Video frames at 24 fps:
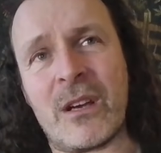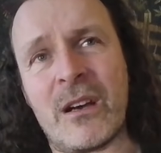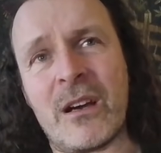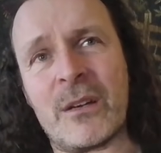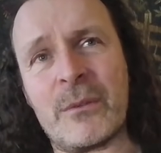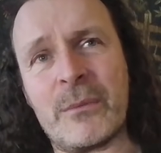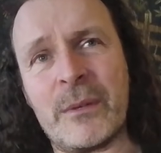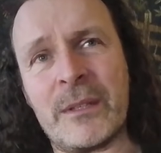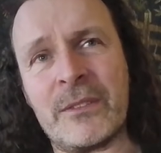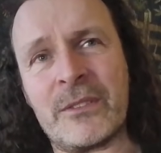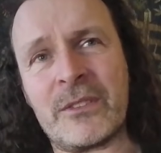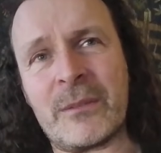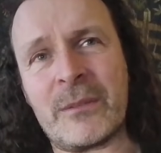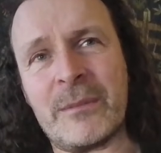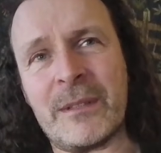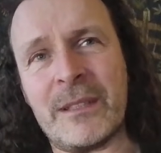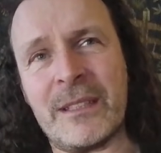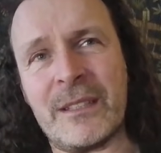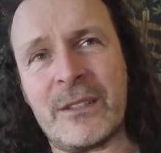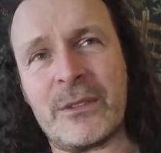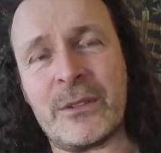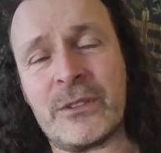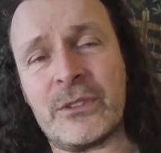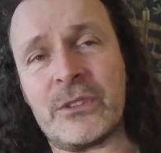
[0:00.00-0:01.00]
When somebody
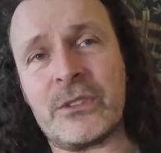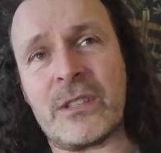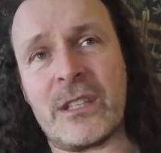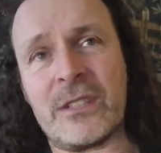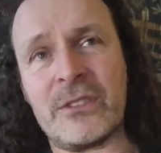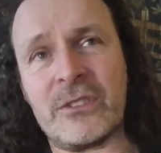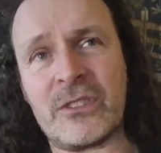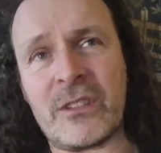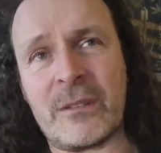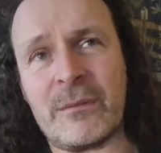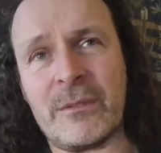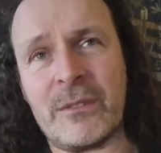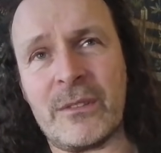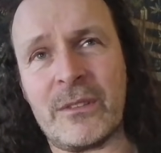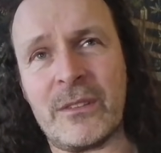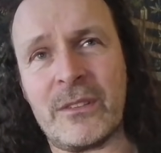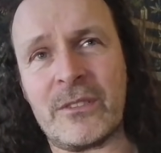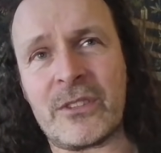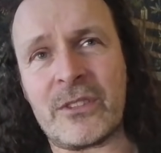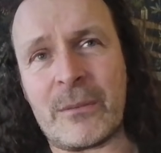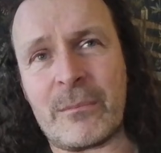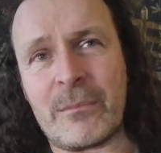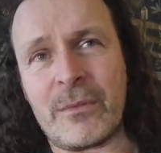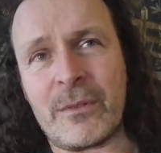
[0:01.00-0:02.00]
criticises
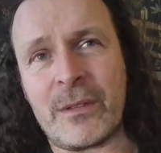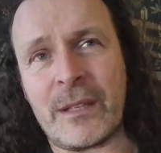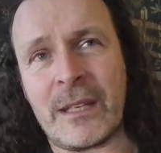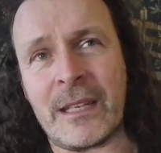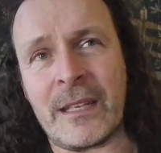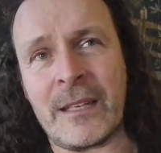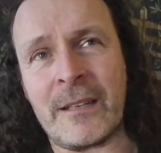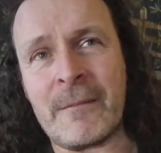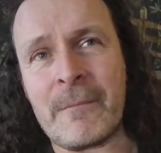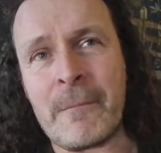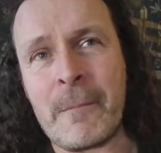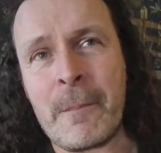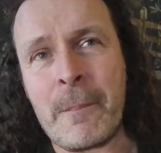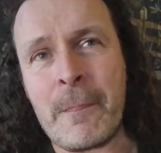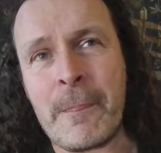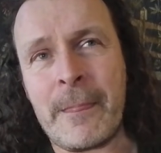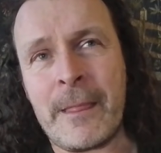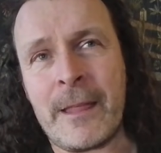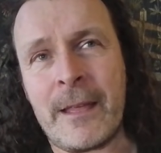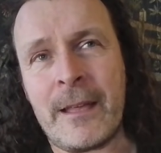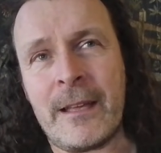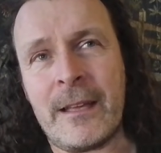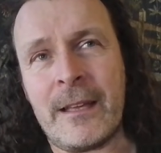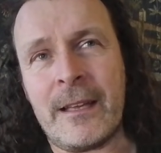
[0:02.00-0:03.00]
something
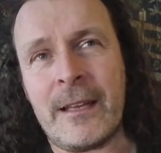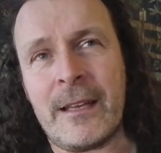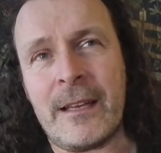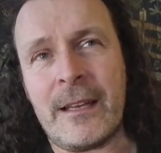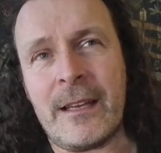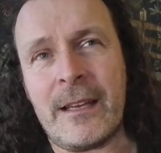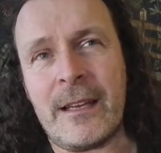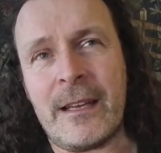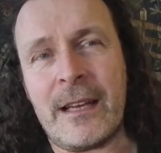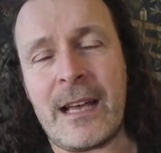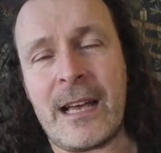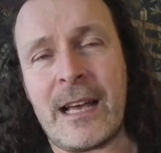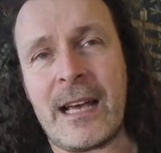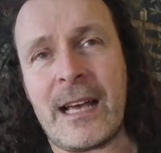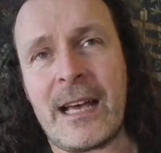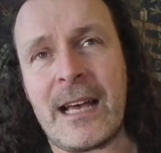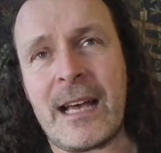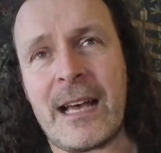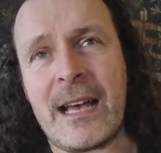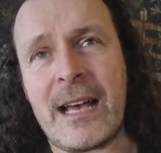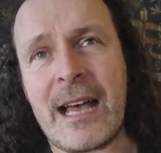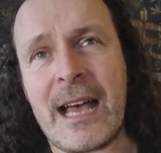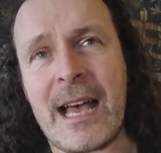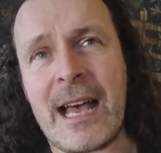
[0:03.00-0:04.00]

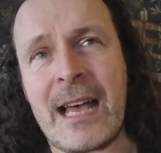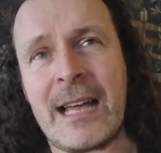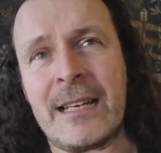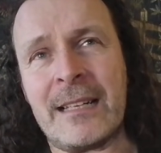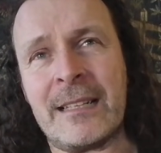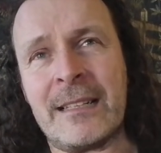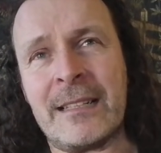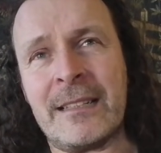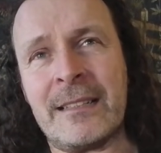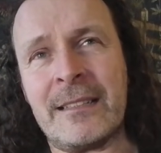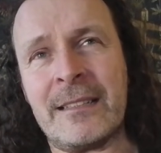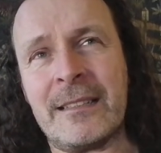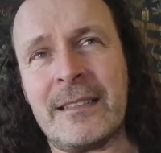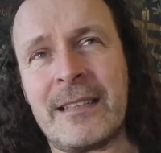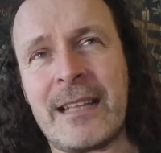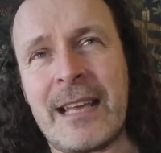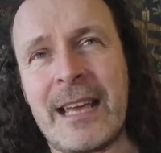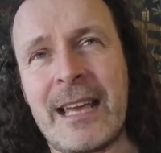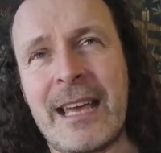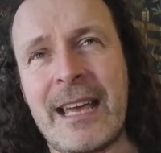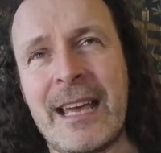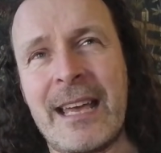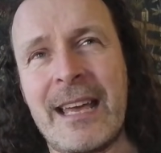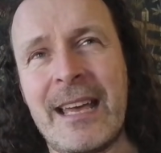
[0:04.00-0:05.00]
and
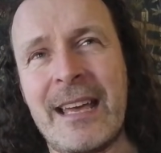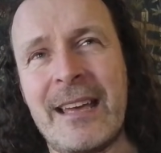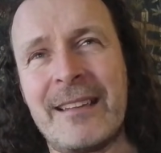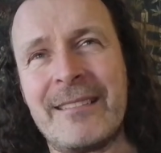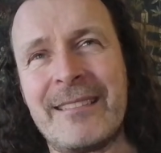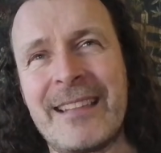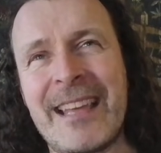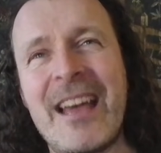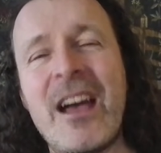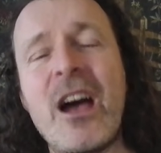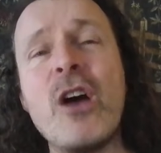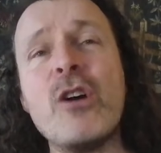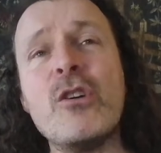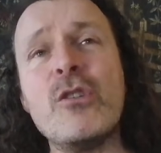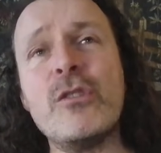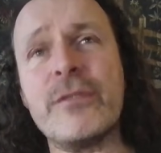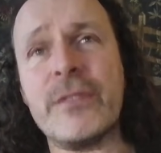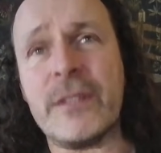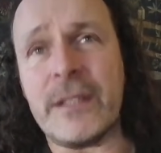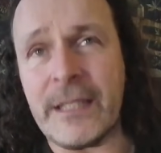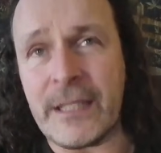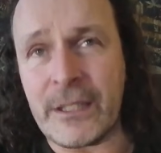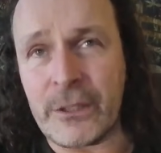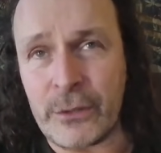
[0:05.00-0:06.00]
they're
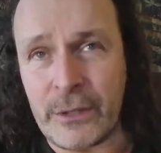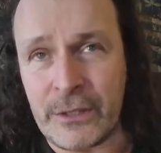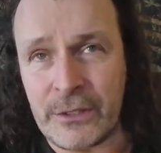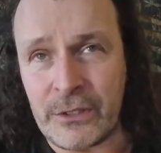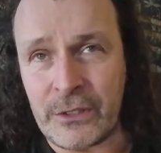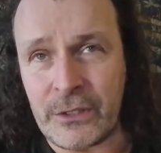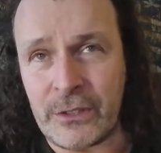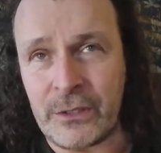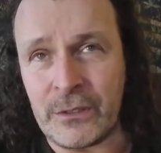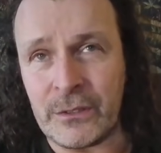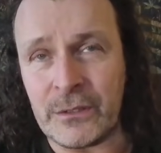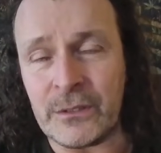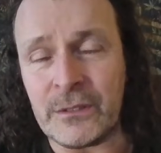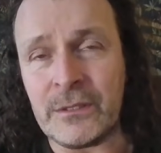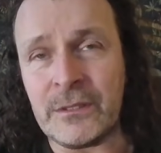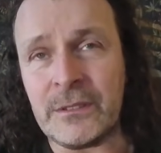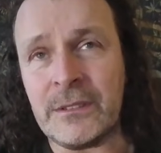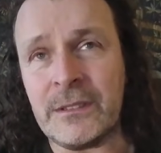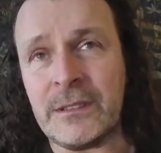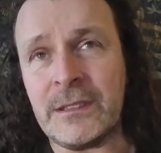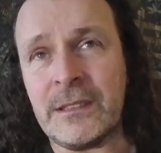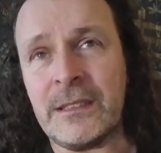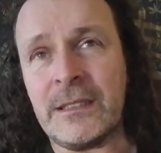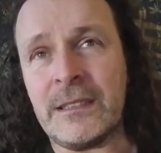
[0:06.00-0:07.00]
overly critical
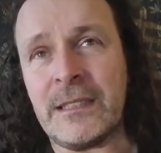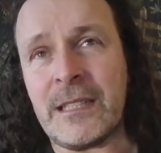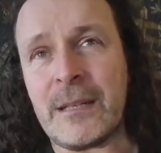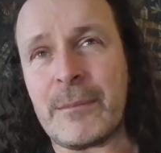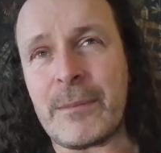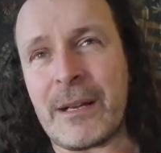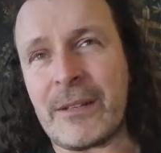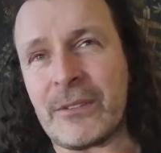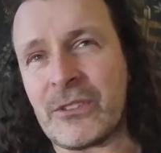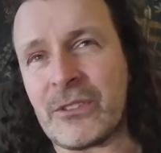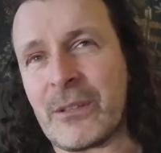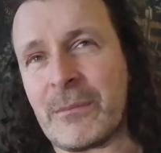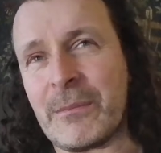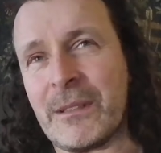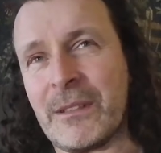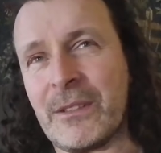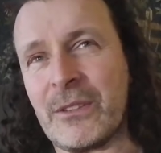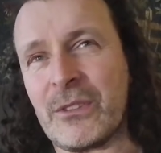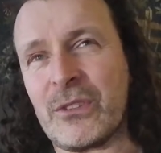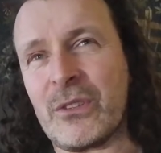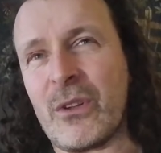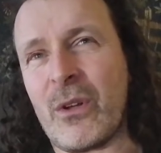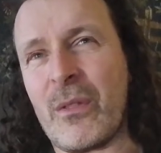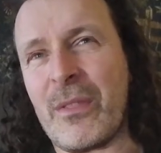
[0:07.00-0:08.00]
about something
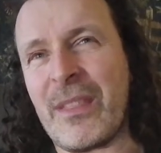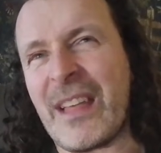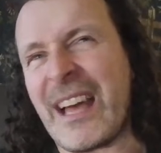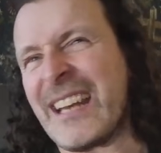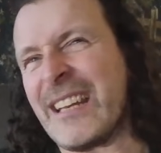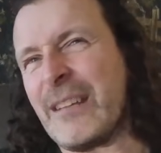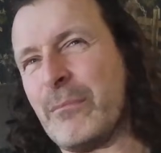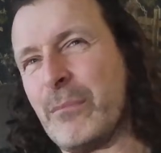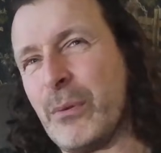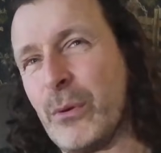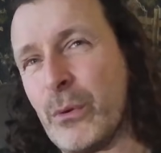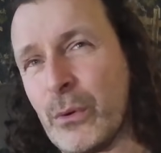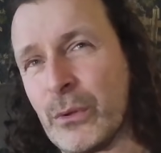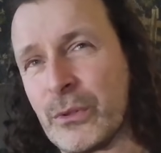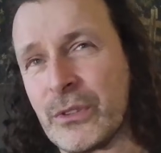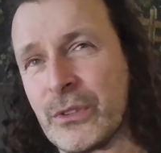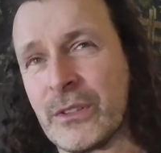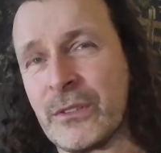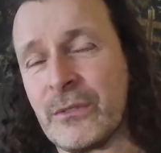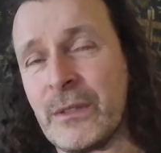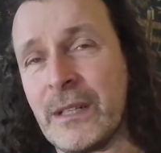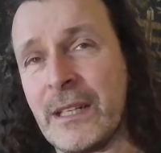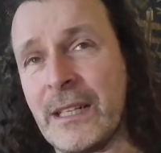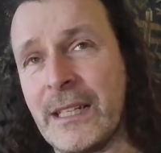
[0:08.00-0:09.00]
that's not that
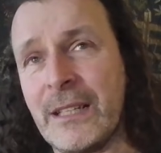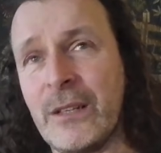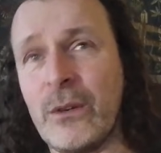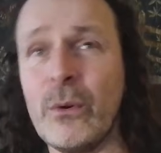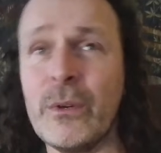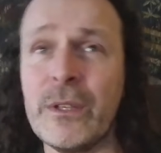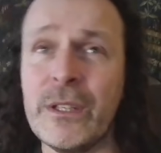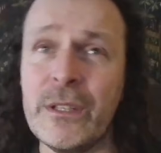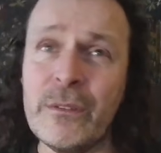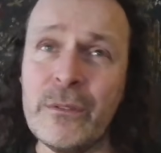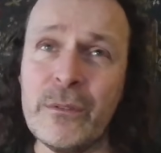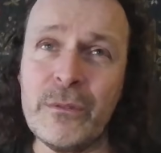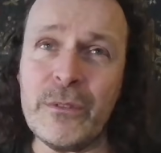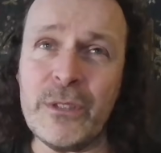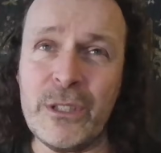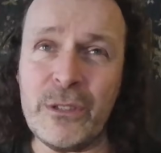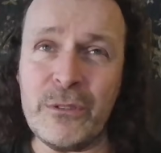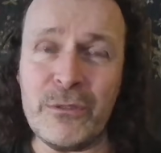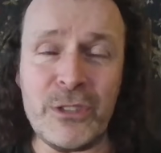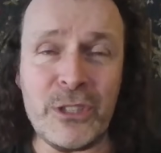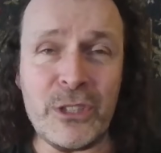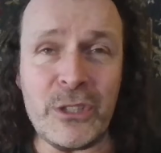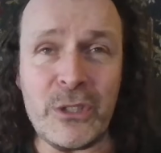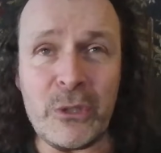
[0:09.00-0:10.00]
important, really, or you
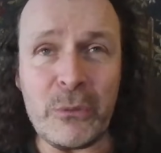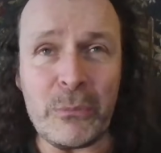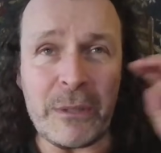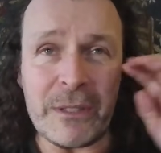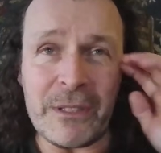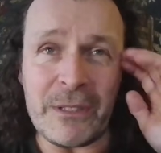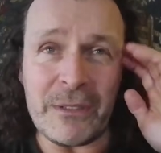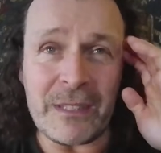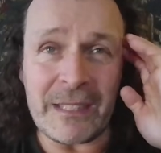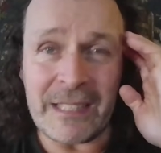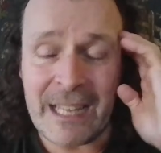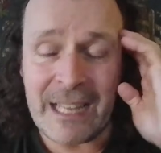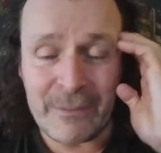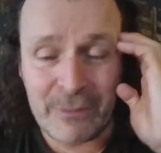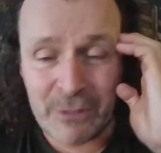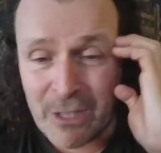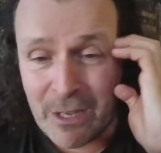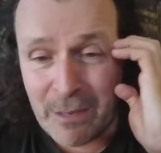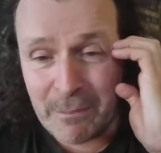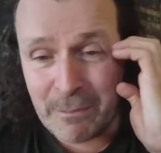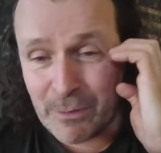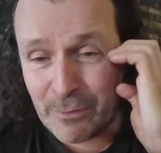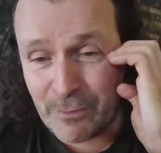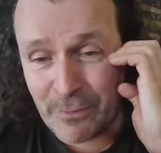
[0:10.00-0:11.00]
knew but you didn't have
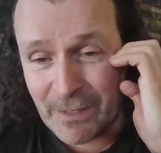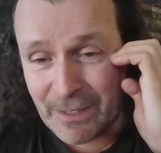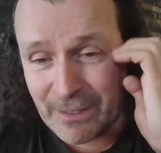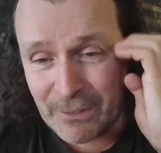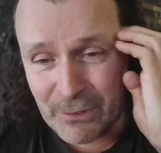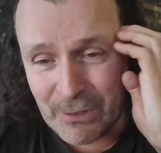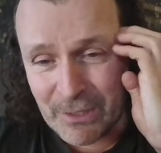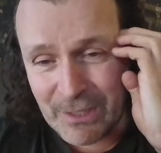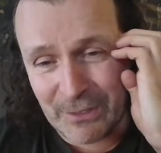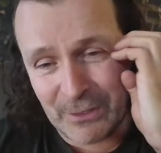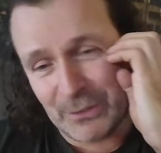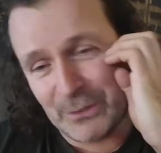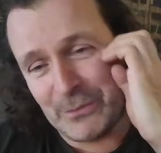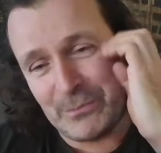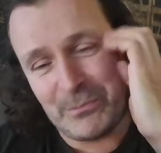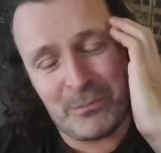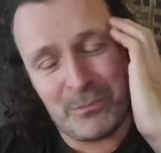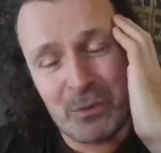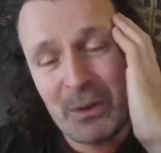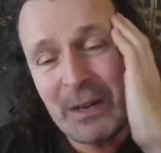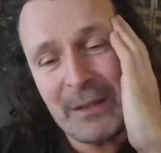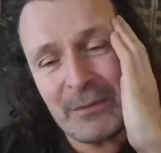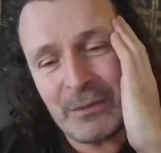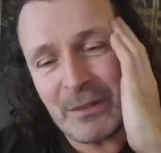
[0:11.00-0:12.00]
time to fix it, or
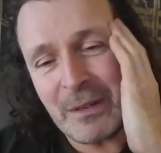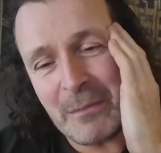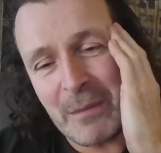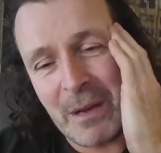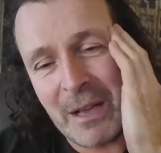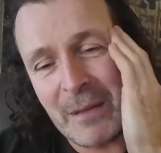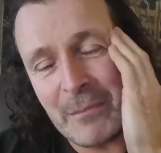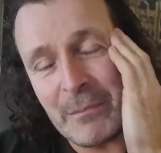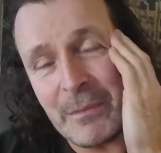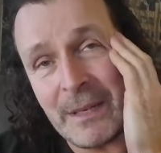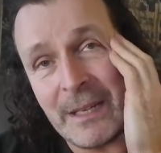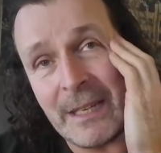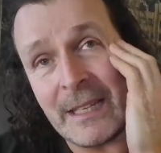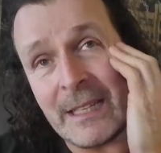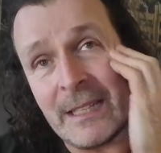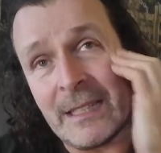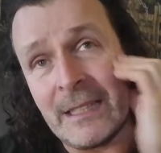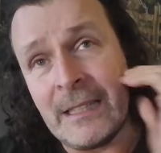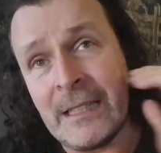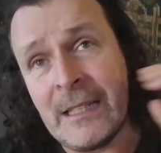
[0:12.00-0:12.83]
whatever it might be.